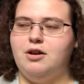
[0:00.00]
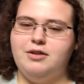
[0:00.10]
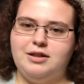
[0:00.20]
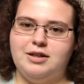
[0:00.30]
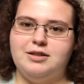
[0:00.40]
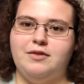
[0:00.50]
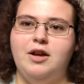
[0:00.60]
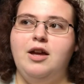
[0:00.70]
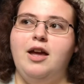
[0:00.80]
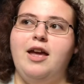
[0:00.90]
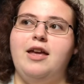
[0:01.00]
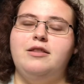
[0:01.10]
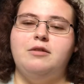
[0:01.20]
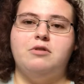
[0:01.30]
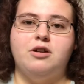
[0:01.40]
all that kind of stuff.
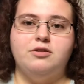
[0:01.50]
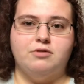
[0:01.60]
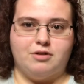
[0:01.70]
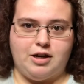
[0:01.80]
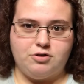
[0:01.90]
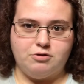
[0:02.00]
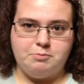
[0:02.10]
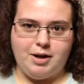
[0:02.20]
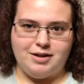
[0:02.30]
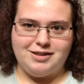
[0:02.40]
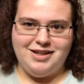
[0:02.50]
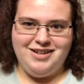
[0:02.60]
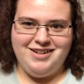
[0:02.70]
And they were also international spies.